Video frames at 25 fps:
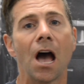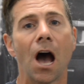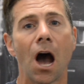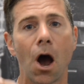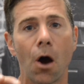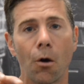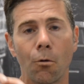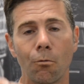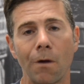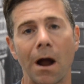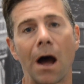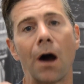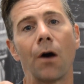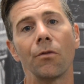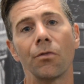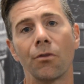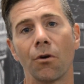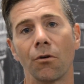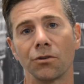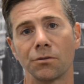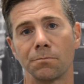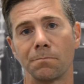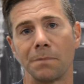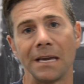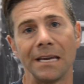around
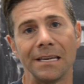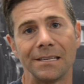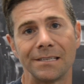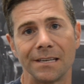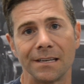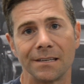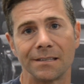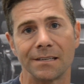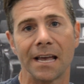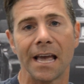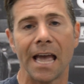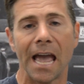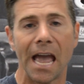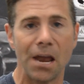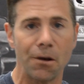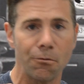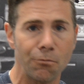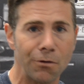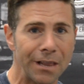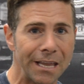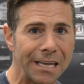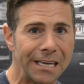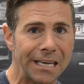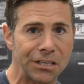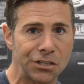those pieces and
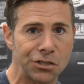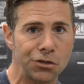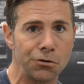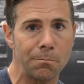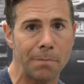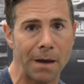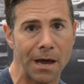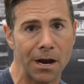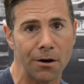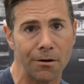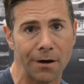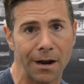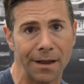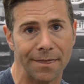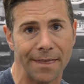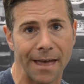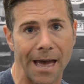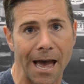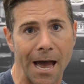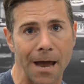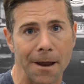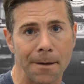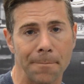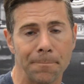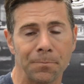really get you better at
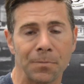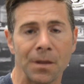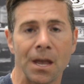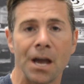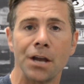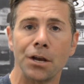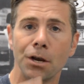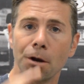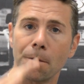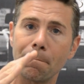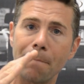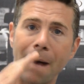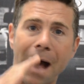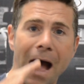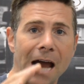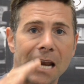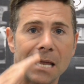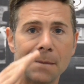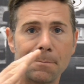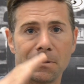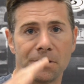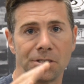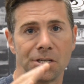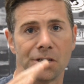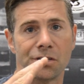that. Your body
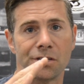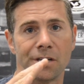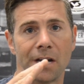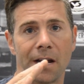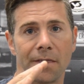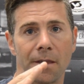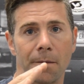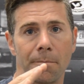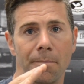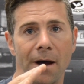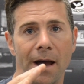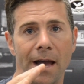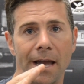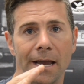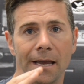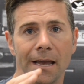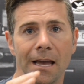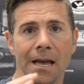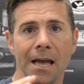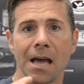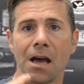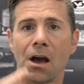position on the bike.